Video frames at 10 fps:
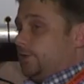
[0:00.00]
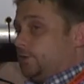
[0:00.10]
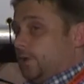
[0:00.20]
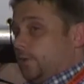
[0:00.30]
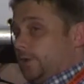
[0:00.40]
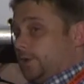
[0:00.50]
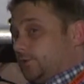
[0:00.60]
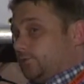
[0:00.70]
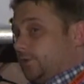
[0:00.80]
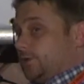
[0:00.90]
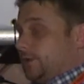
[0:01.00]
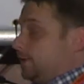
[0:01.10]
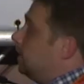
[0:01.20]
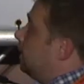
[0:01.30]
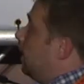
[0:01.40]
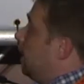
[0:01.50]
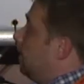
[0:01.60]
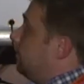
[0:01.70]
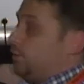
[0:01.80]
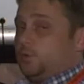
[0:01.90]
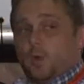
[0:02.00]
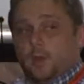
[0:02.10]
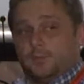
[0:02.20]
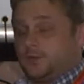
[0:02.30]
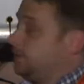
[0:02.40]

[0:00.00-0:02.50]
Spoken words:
where we constructed food webs